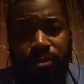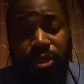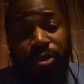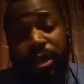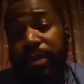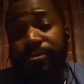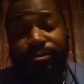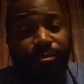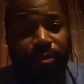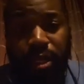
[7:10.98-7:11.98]
So yeah,
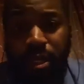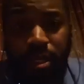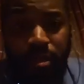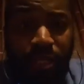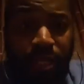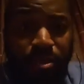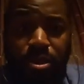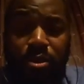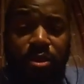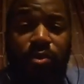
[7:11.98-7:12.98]
things are
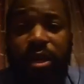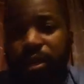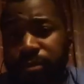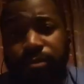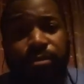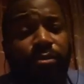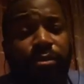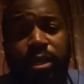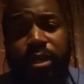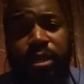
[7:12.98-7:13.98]
going well.
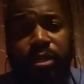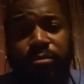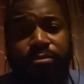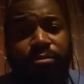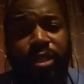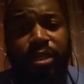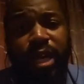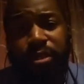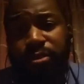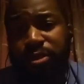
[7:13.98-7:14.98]
The
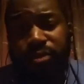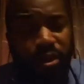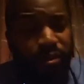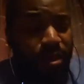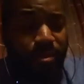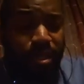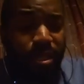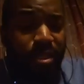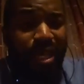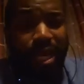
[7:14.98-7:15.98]
doctor is very, very
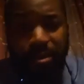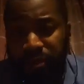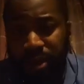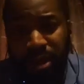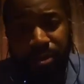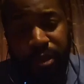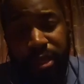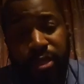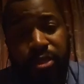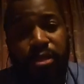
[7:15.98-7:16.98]
pleased. I'm very
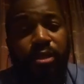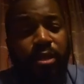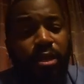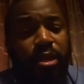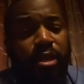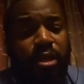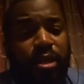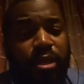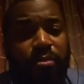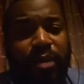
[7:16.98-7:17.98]
pleased.
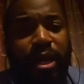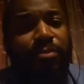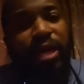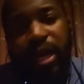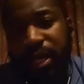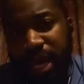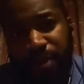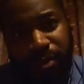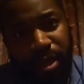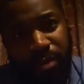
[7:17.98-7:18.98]
I'm not
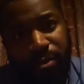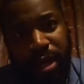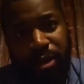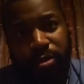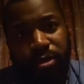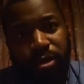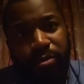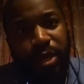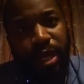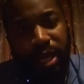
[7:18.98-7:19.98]
happy about the
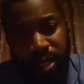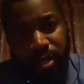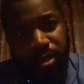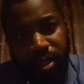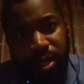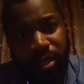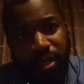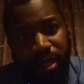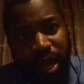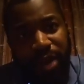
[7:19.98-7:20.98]
pain,
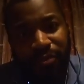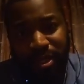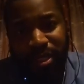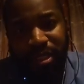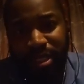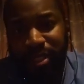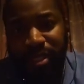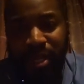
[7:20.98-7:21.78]
obviously.